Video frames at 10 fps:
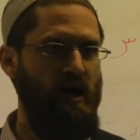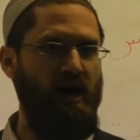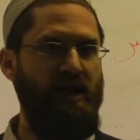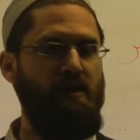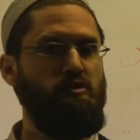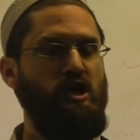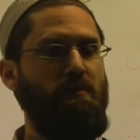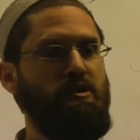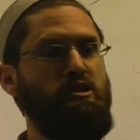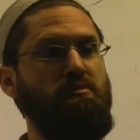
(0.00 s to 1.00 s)
And he was
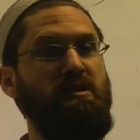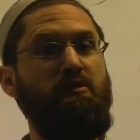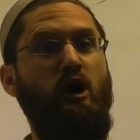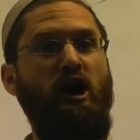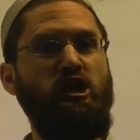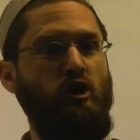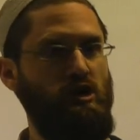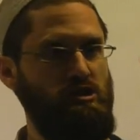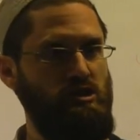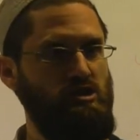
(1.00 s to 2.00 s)
coming to them, and they were
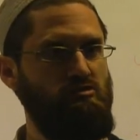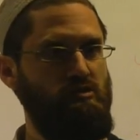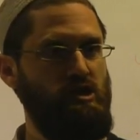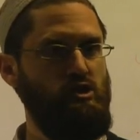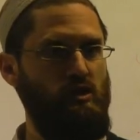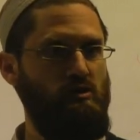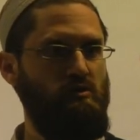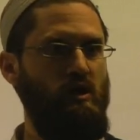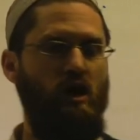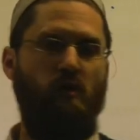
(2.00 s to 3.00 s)
idolaters, really struggle.